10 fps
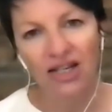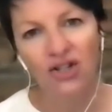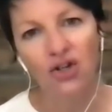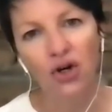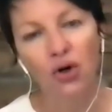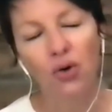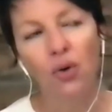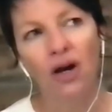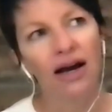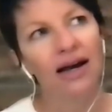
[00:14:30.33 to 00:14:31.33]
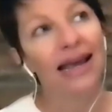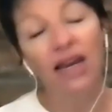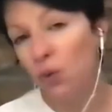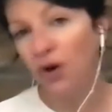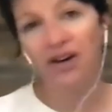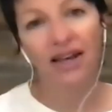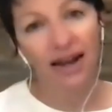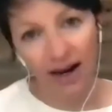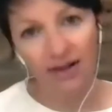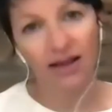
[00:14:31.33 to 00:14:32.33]
So uh, anyone can
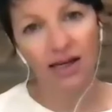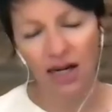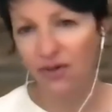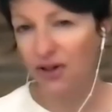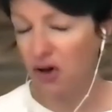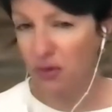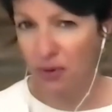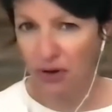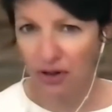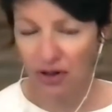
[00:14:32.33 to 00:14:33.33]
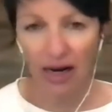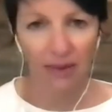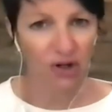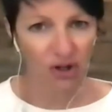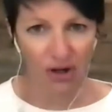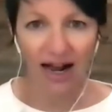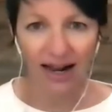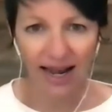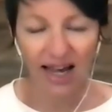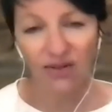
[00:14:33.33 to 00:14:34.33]
act like a conflict entrepreneur. I'm sure I
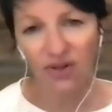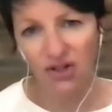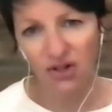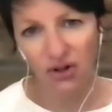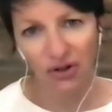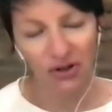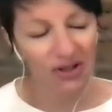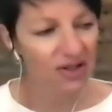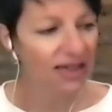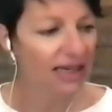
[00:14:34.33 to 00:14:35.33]
have as a journalist.